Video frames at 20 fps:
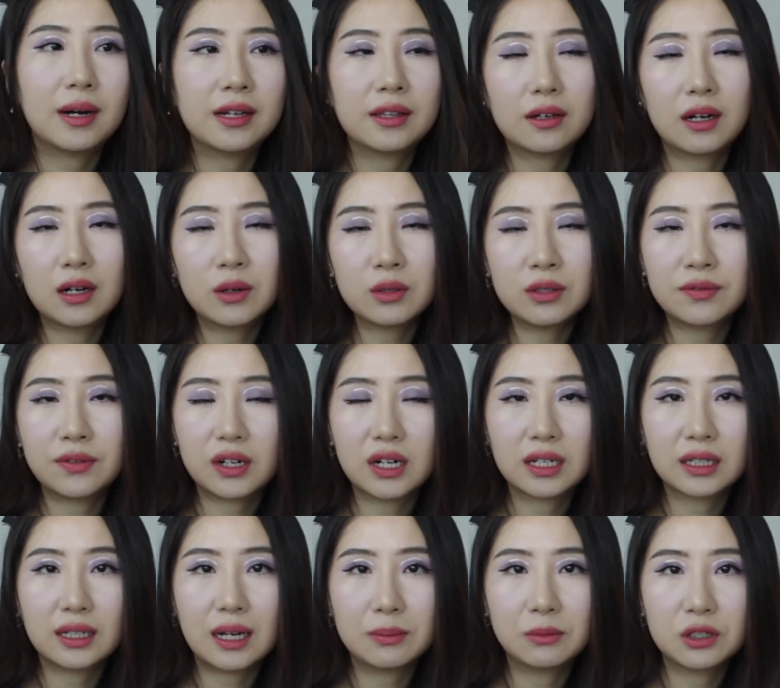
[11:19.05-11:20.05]
I thought it was very
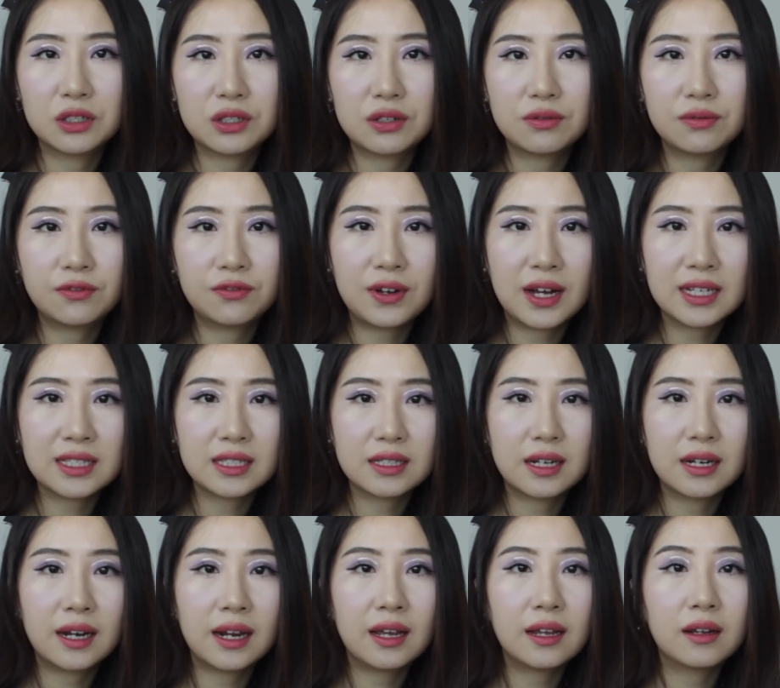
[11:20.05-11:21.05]
glamorous and
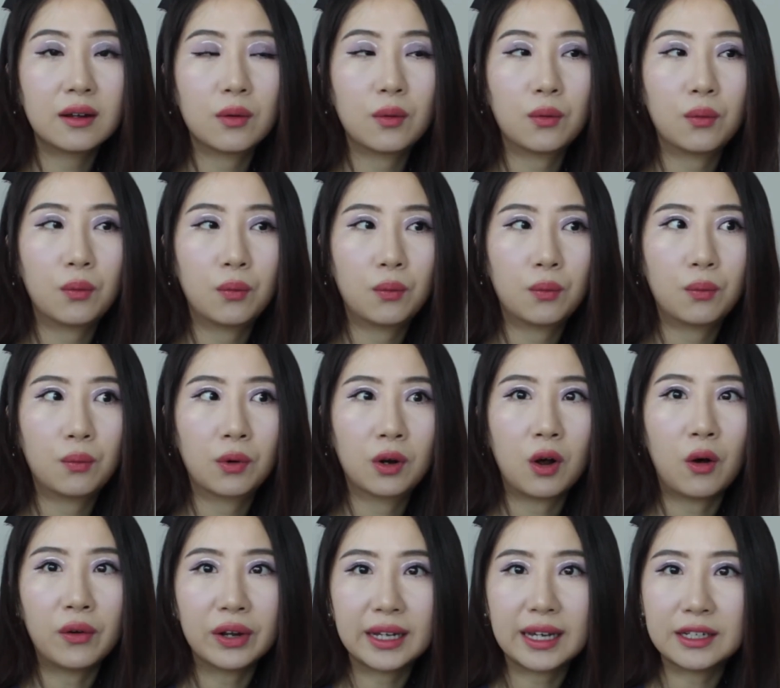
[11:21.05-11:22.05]
fascinating
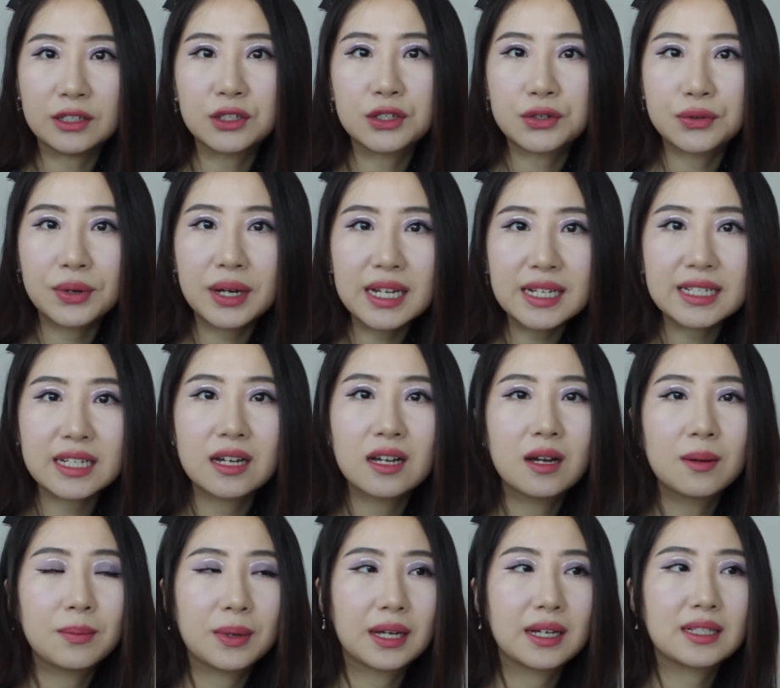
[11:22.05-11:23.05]
going into it
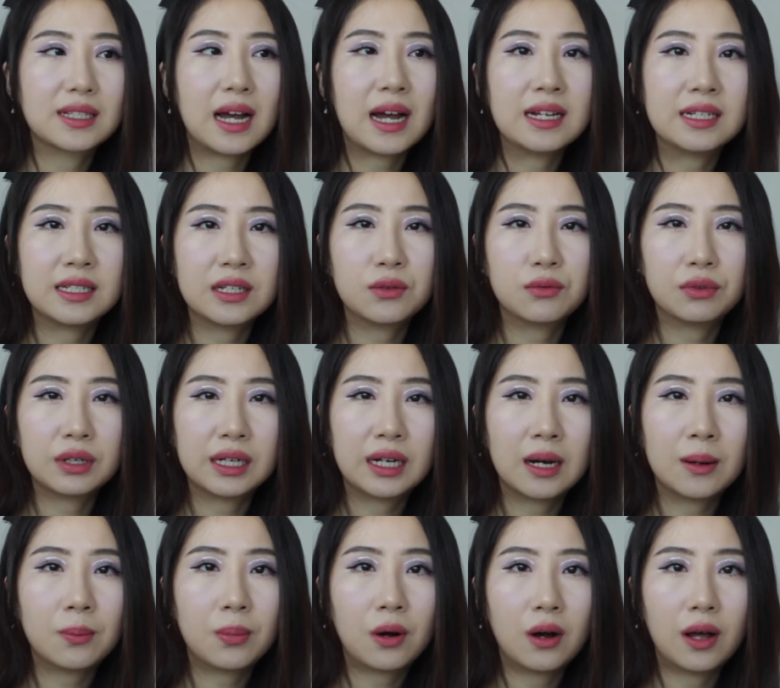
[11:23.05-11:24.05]
because I did read
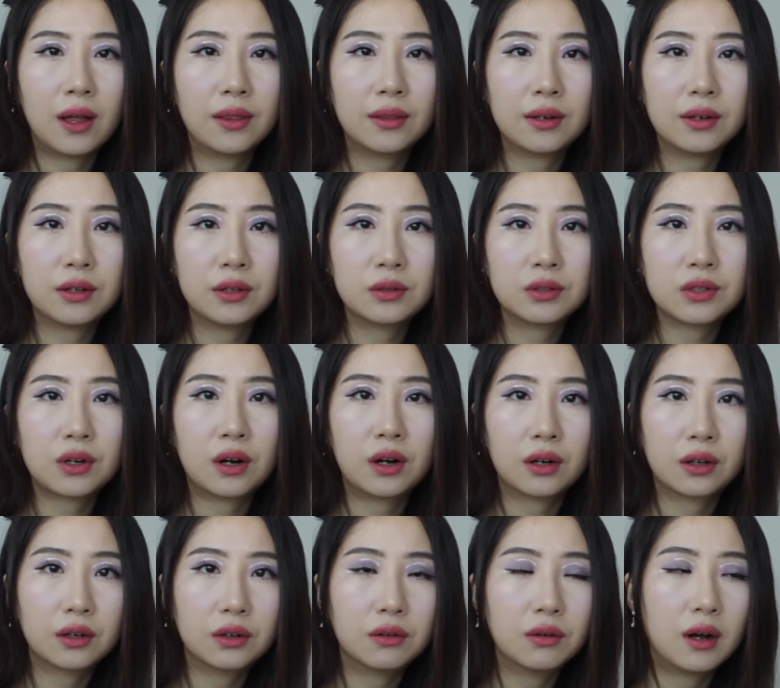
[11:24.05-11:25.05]
up on the news
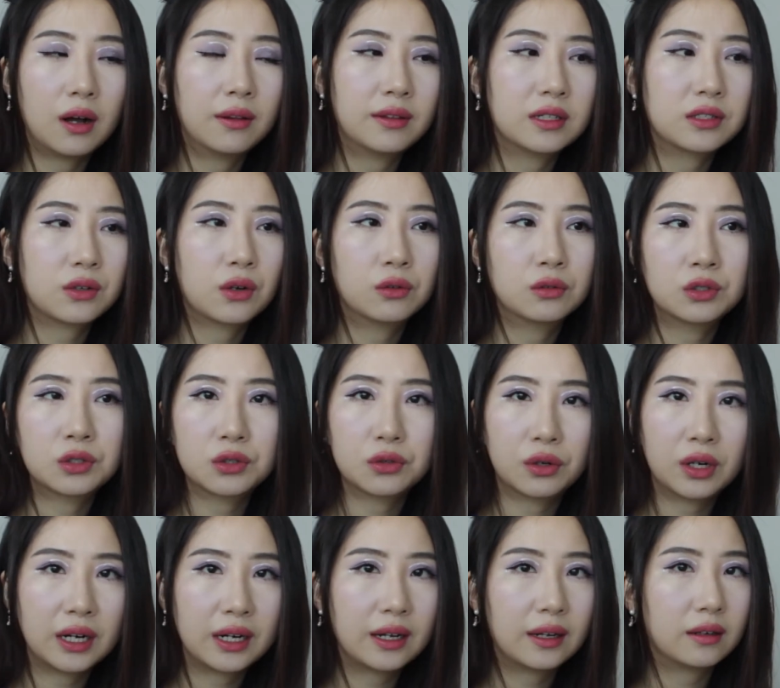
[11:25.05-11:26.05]
article on this whole
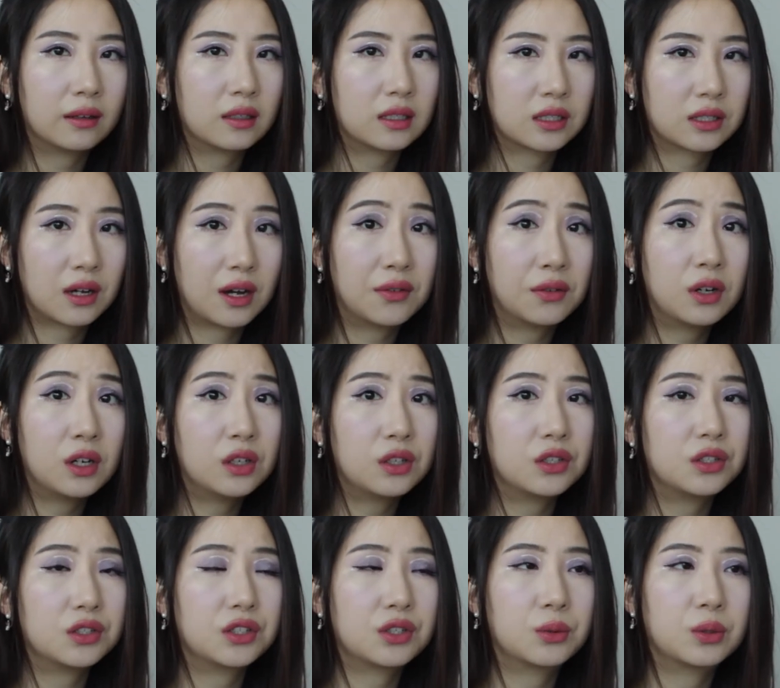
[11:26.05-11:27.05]
story and this coverage,
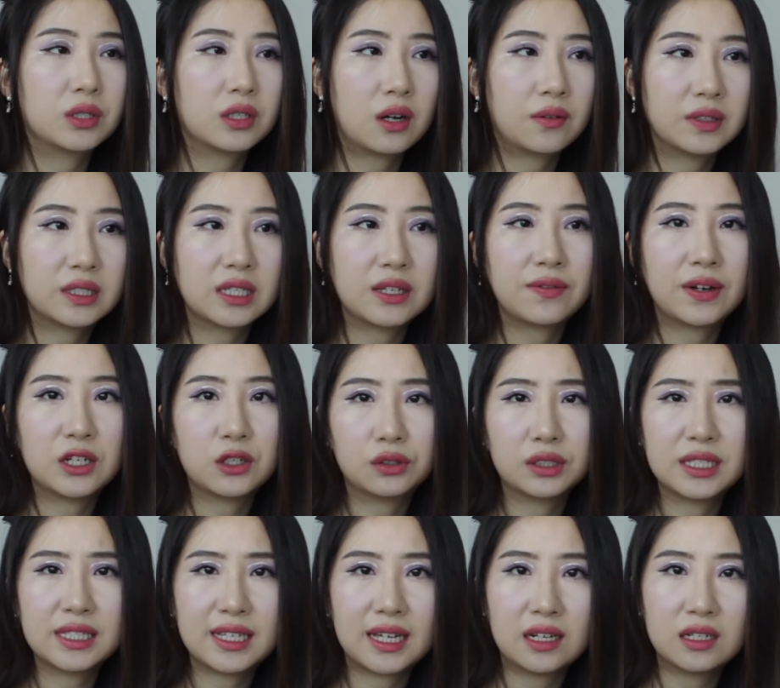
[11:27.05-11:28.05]
and she was obviously
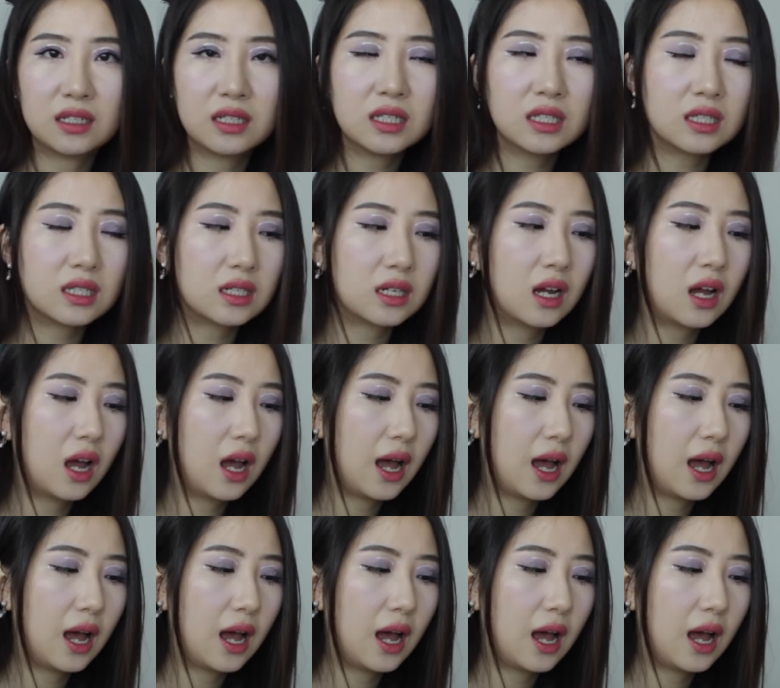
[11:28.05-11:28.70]
eventually sentenced.